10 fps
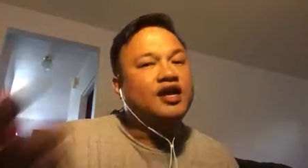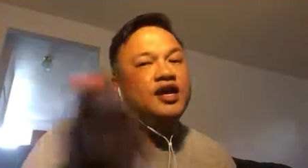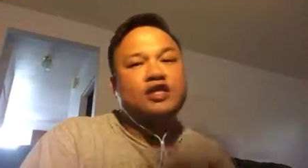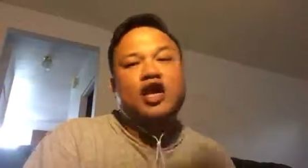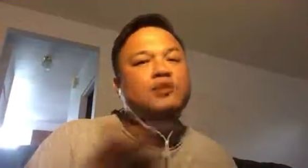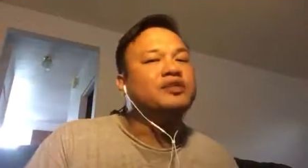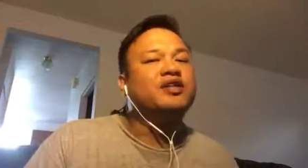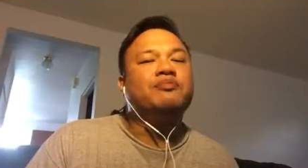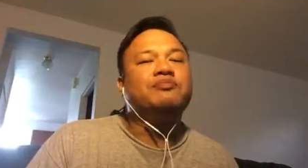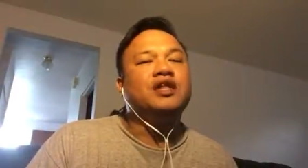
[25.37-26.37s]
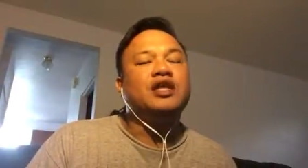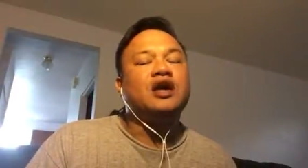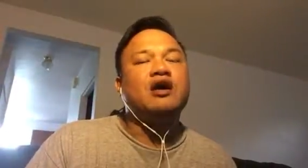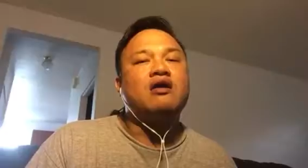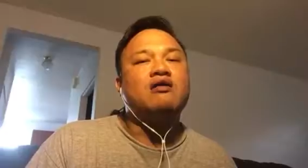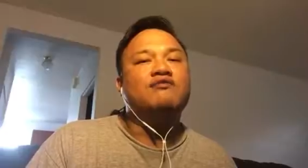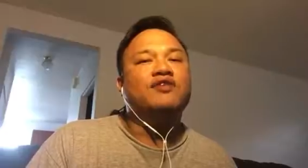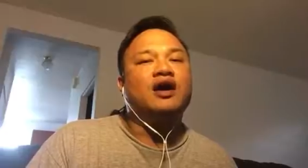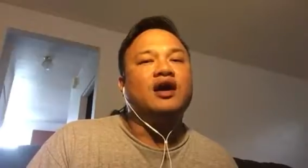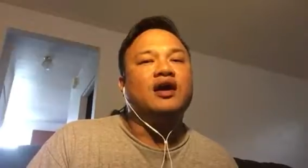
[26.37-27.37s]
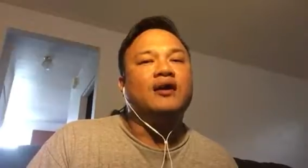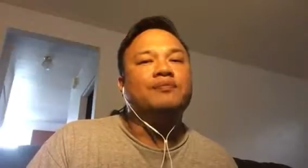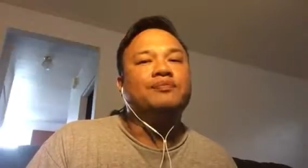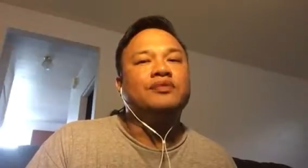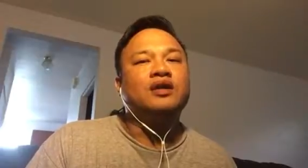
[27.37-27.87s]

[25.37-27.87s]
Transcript: It taught me the meaning of um,